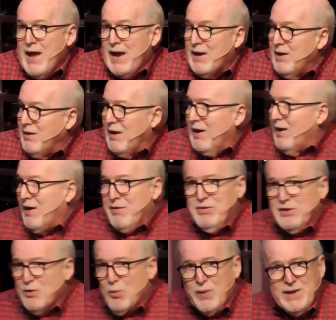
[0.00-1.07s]
And I
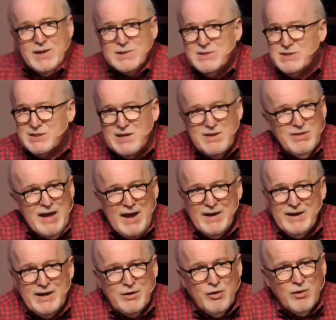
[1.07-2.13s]
think we can see
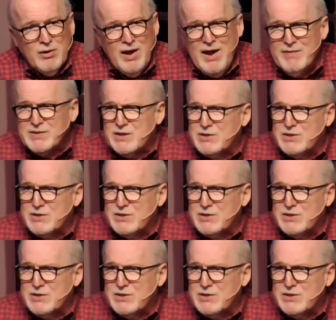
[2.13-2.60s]
that in our lives.